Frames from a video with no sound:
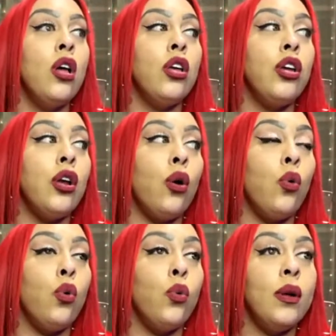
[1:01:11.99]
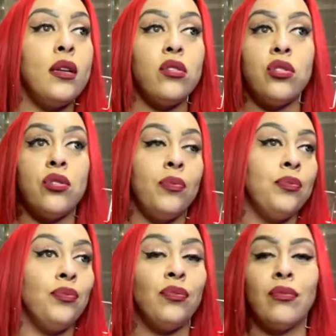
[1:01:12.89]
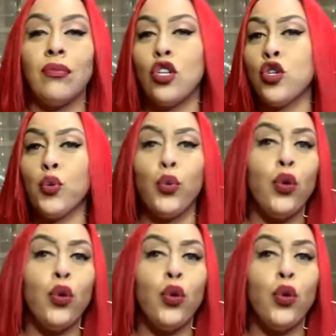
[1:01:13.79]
who was screw